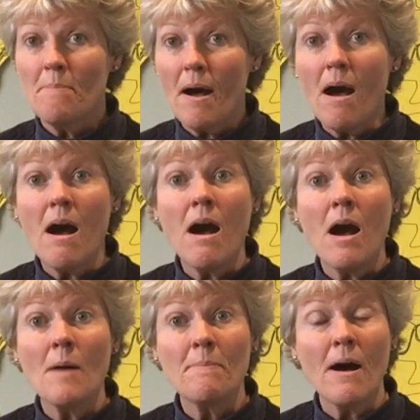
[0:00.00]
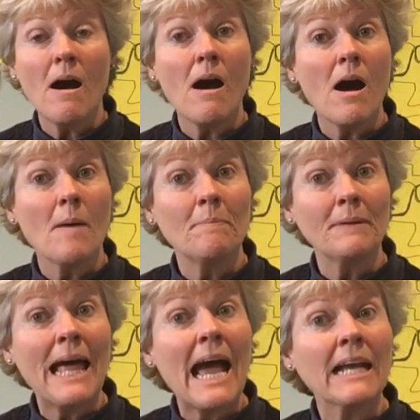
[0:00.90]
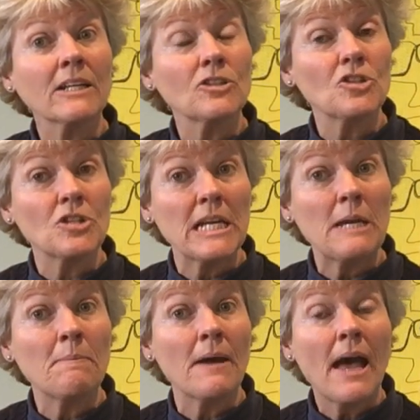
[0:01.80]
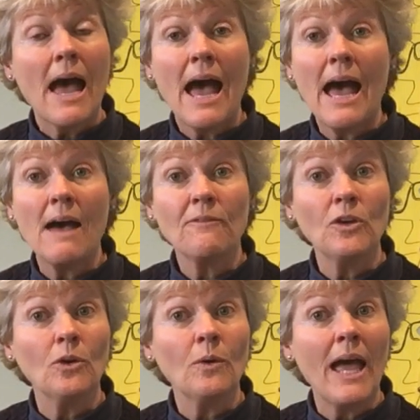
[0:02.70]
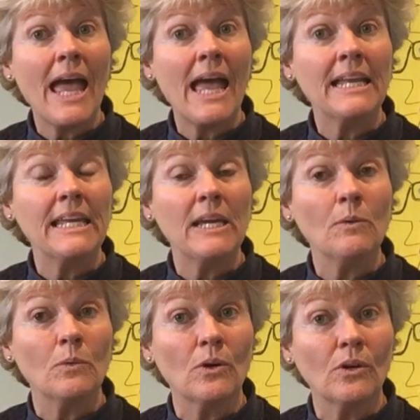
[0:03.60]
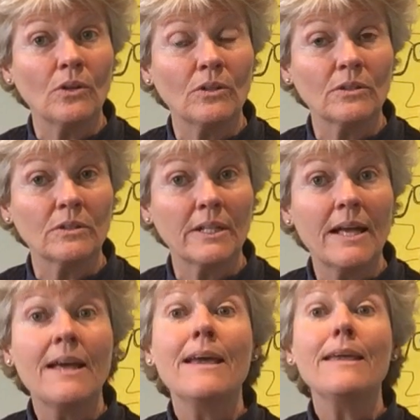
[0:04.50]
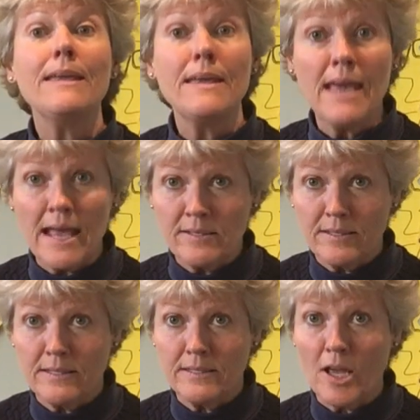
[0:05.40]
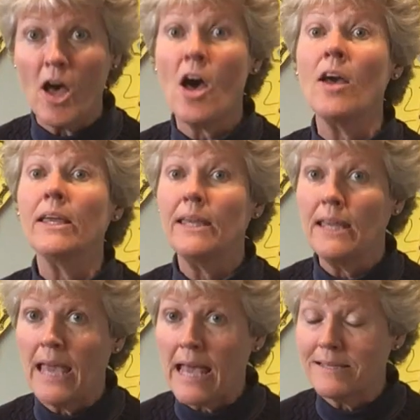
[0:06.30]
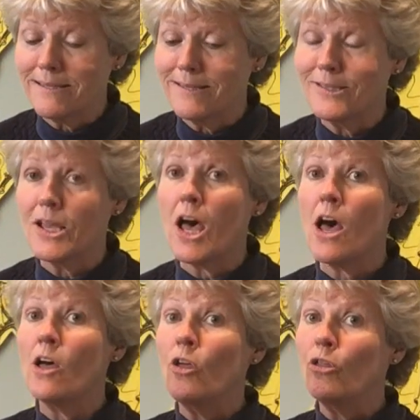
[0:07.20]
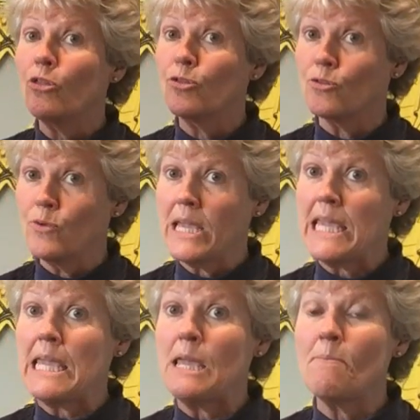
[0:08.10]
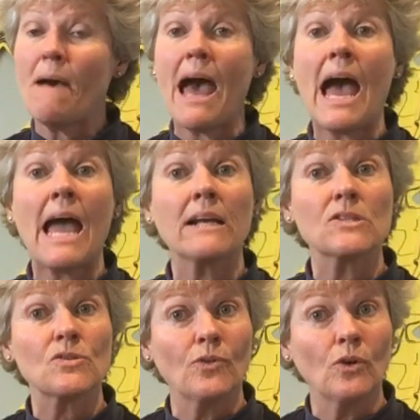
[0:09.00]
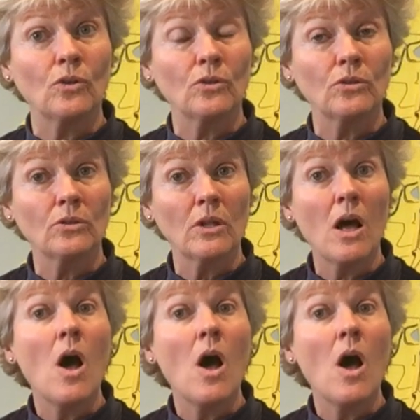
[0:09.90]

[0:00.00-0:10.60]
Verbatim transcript: Baa Baa Black Sheep, have you any wool? Yes sir, yes sir, three bags full.